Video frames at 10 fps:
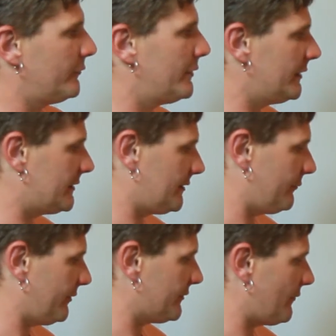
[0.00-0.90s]
really
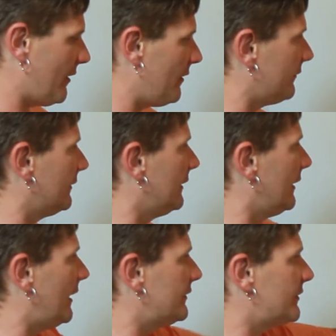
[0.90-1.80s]
simple as well.
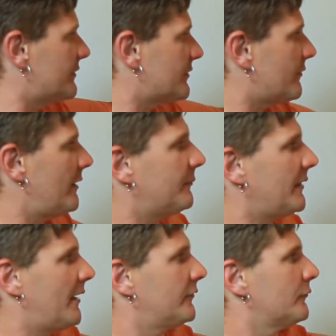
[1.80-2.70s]
I just scraped
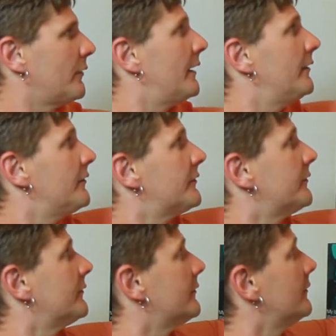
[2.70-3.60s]
down the
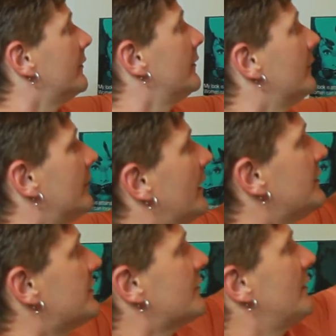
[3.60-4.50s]
rails. I
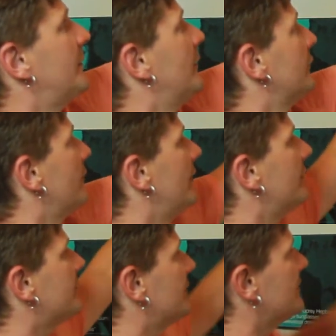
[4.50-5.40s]
just scraped down the
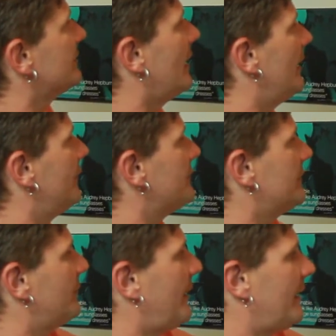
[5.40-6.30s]
rails and the stiles
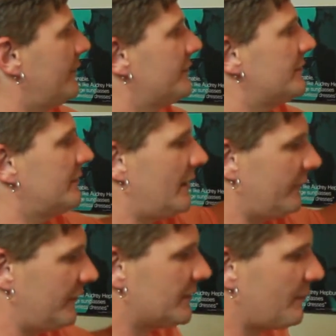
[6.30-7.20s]
and the panels,
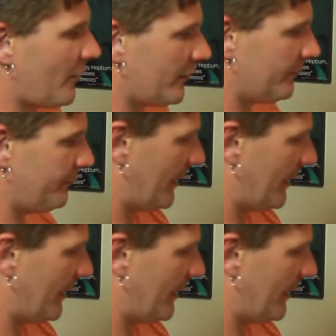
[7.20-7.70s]
left this part